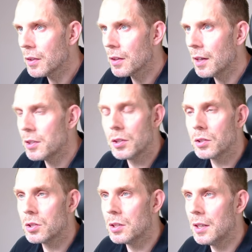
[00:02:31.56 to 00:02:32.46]
As you
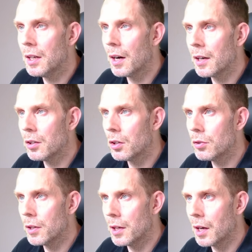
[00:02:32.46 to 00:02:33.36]
can see, I
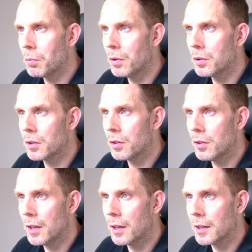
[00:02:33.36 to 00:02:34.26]
already uploaded
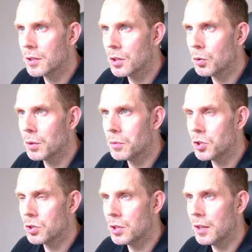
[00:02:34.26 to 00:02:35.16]
the ISO
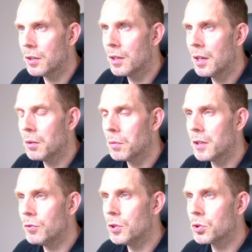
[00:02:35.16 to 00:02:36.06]
images here, but
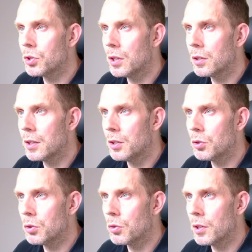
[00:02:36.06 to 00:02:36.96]
if you still need to
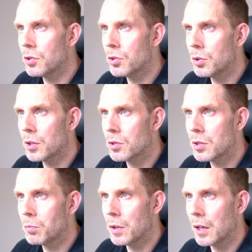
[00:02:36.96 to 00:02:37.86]
do this, you can
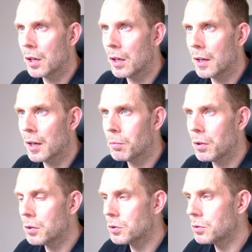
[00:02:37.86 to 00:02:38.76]
simply click
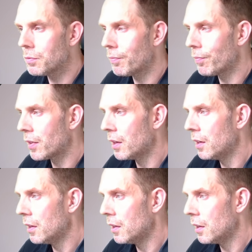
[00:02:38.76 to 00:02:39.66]
upload,
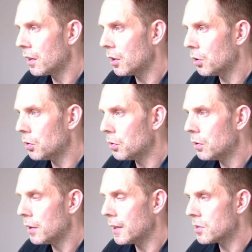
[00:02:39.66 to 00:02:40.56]
go
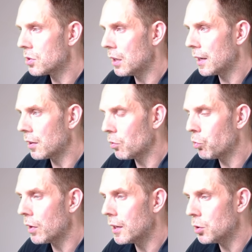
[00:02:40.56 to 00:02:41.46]
and select the
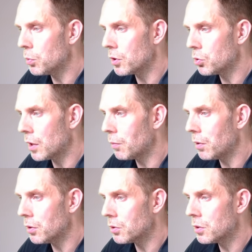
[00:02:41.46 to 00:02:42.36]
file you want to
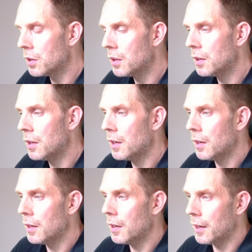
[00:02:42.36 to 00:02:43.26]
upload,
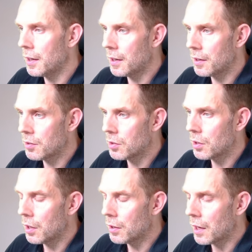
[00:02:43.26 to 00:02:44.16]
and
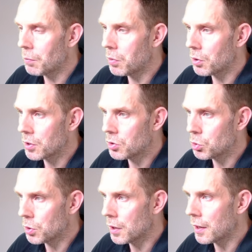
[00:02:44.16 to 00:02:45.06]
upload it
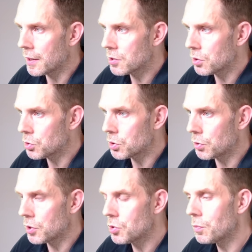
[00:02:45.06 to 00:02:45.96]
to your ISO
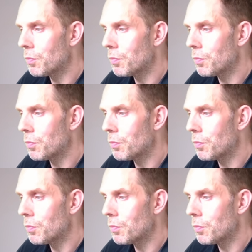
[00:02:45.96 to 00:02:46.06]
storage.